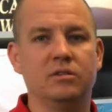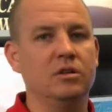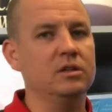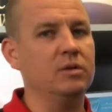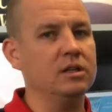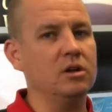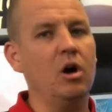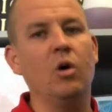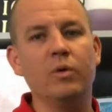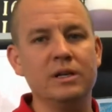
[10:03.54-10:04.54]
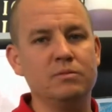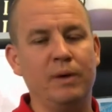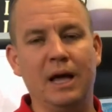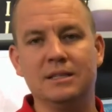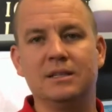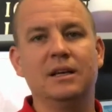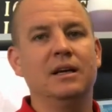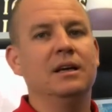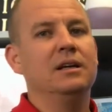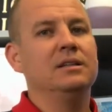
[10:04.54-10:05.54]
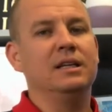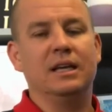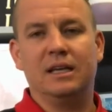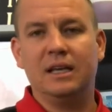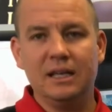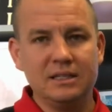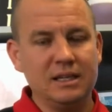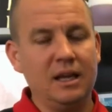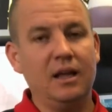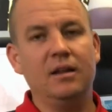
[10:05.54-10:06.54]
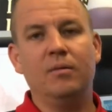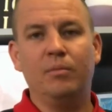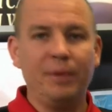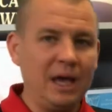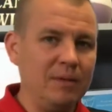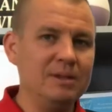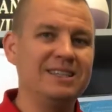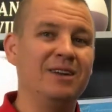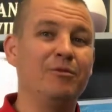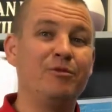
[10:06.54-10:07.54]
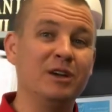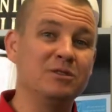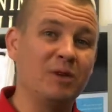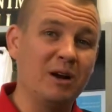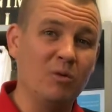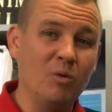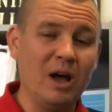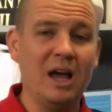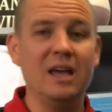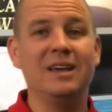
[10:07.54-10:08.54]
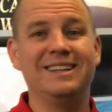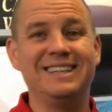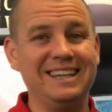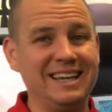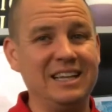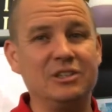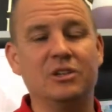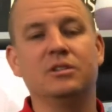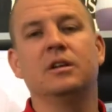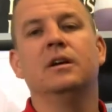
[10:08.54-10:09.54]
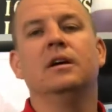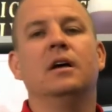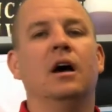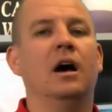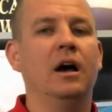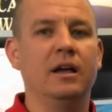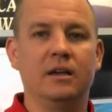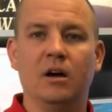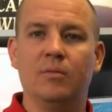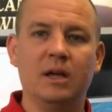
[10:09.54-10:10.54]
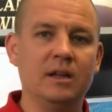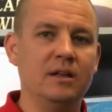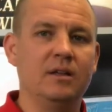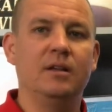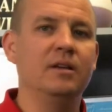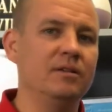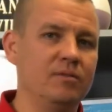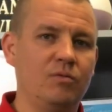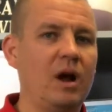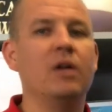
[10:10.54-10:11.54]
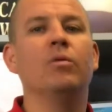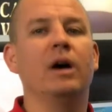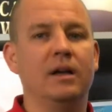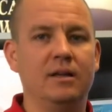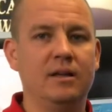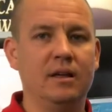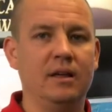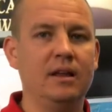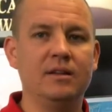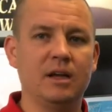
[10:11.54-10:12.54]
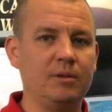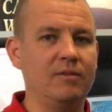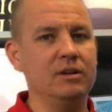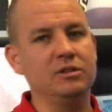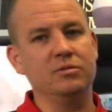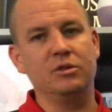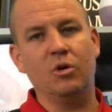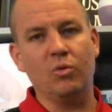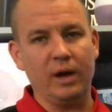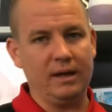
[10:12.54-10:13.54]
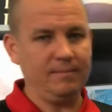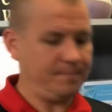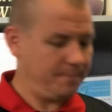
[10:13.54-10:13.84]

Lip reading: So that's why it's always best to get kids in, babies, get them fixed right away, teenagers, and come in right away. Anytime you have an issue, don't wait,